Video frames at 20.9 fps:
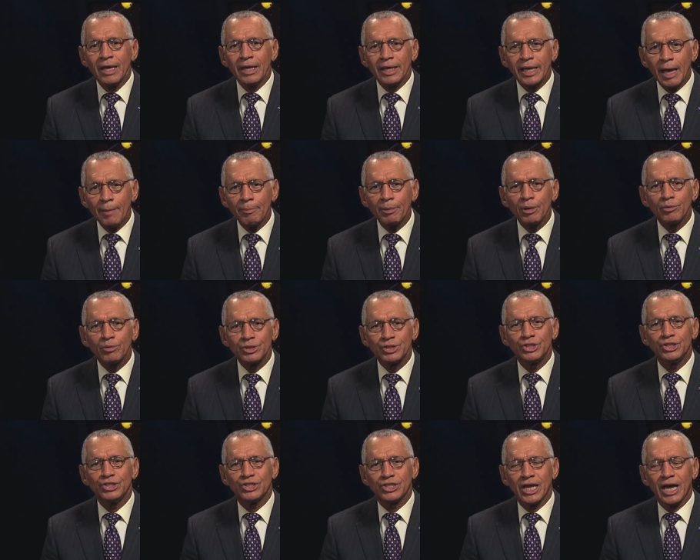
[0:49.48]
Kepler was
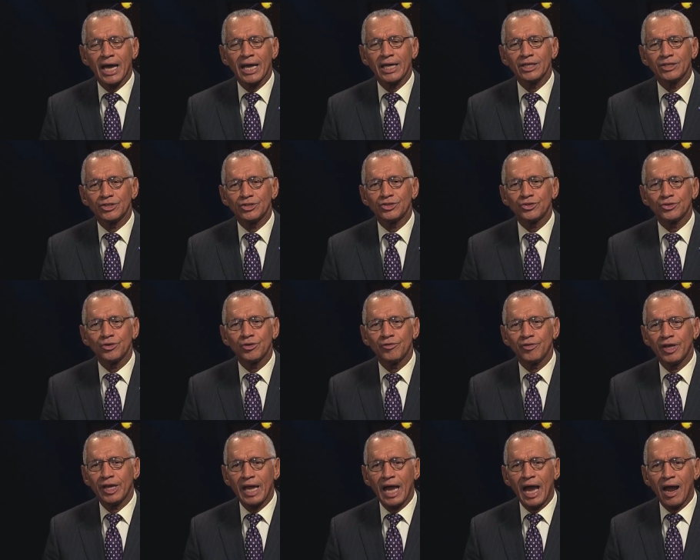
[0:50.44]
designed to
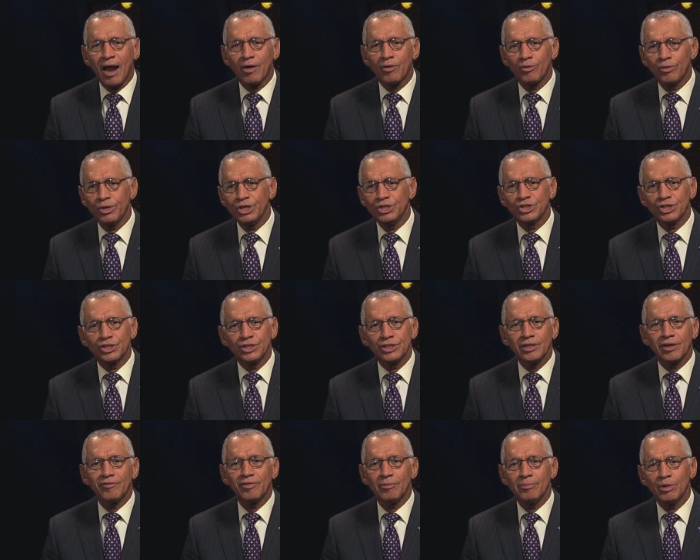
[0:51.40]
survey our region
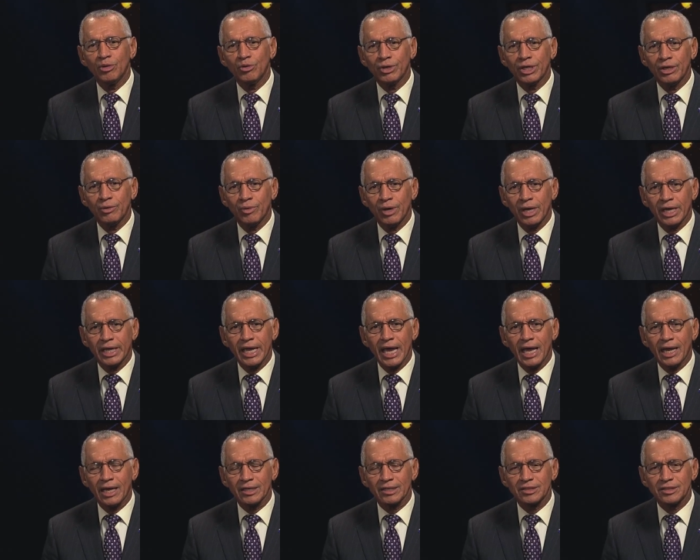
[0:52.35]
of the Milky Way
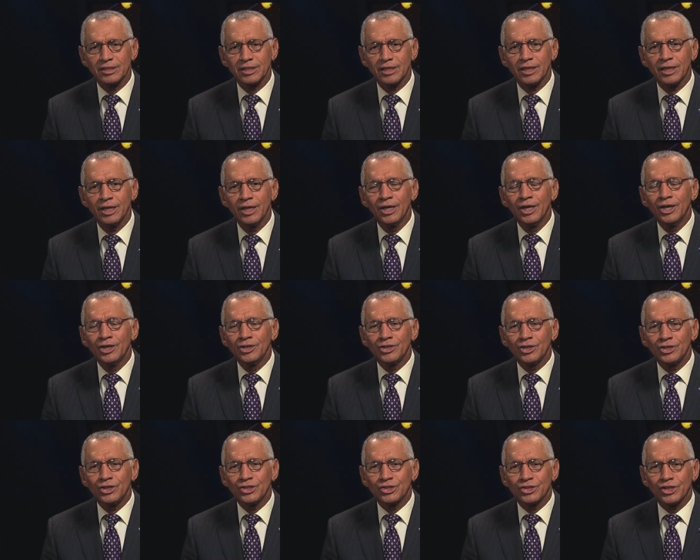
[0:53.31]
galaxy
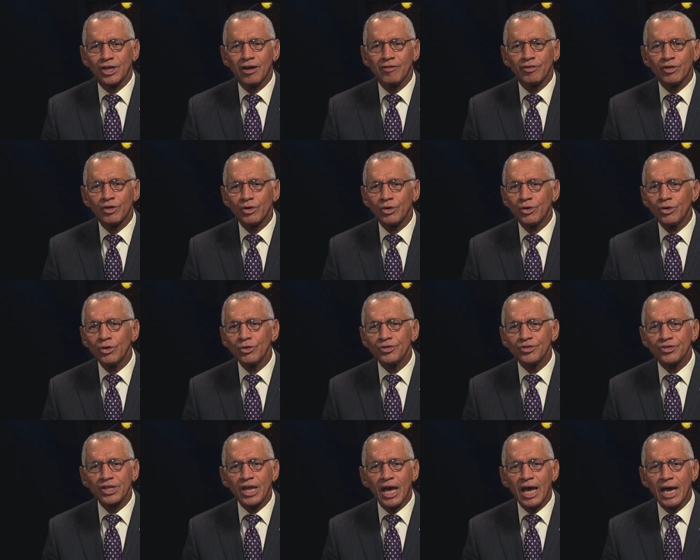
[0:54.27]
to discover
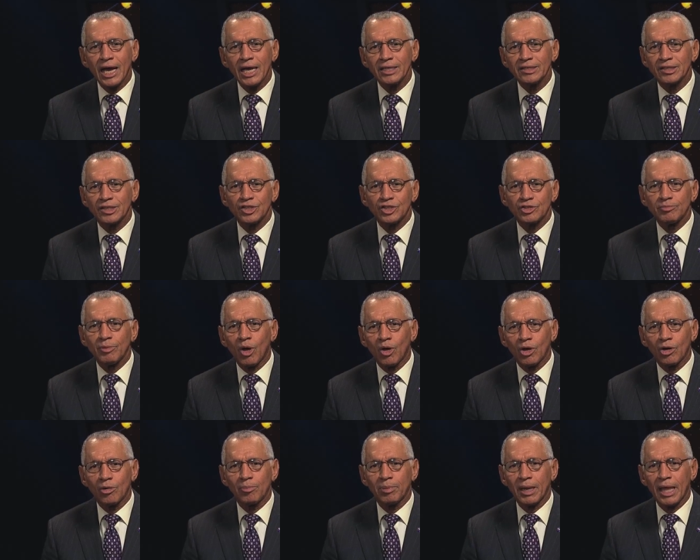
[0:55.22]
Earth-size and
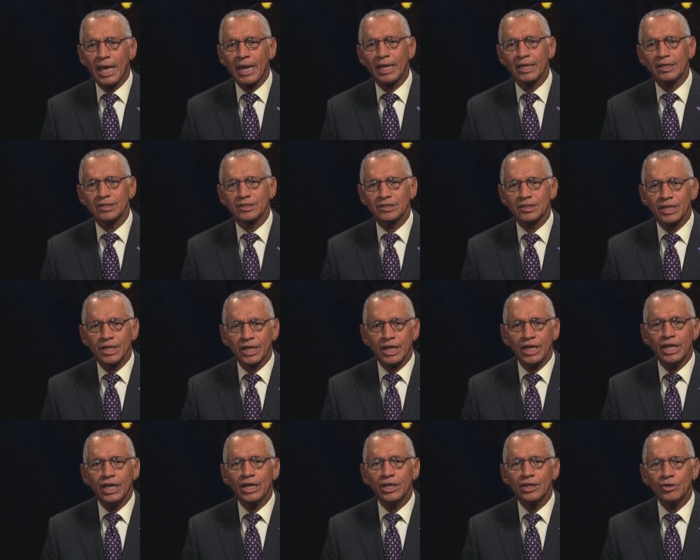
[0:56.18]
smaller planets
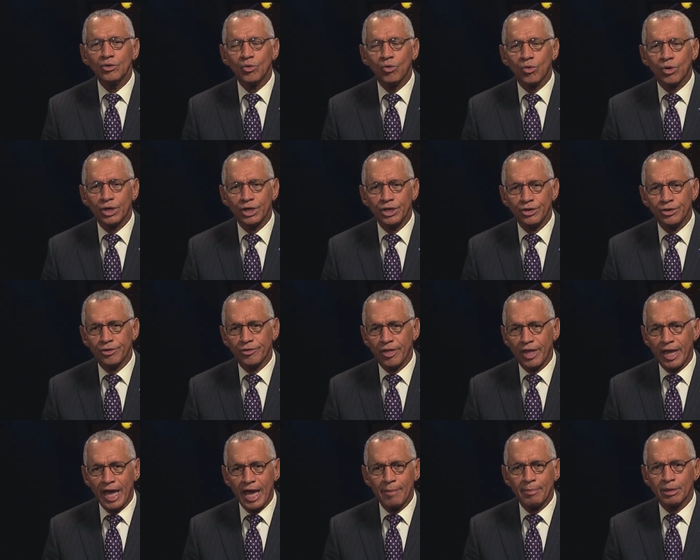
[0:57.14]
in or near
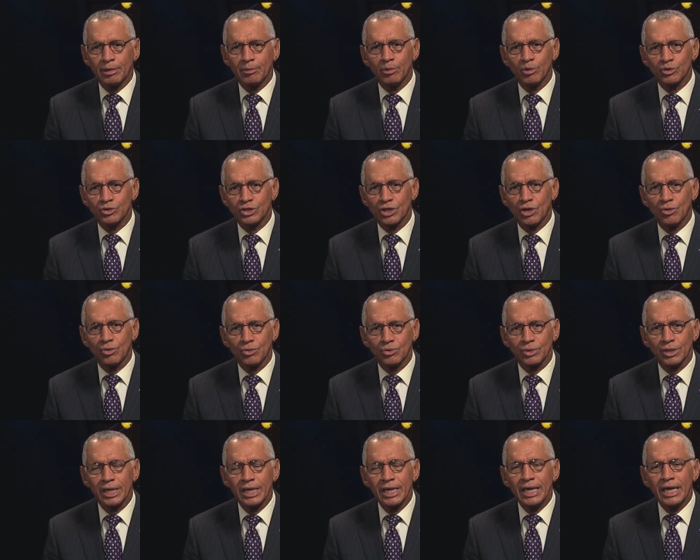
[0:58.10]
the habitable zone
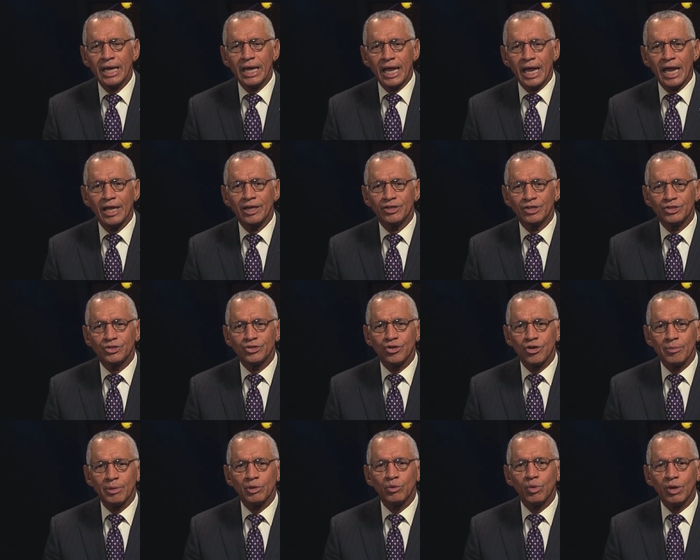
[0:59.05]
and
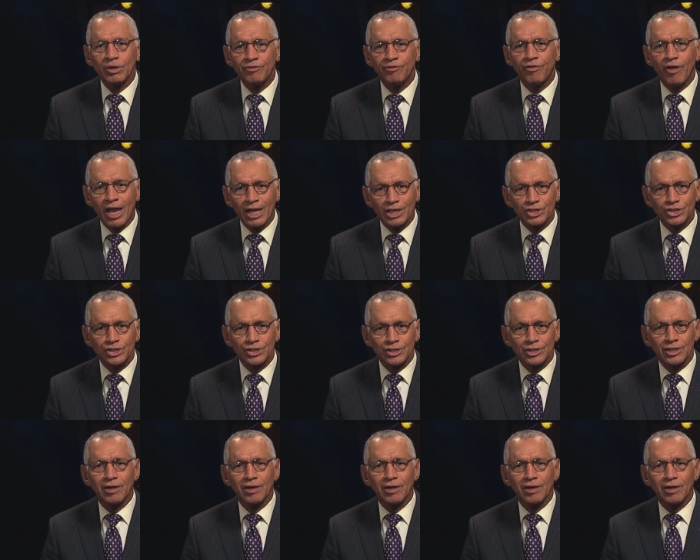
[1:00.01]
determine what fraction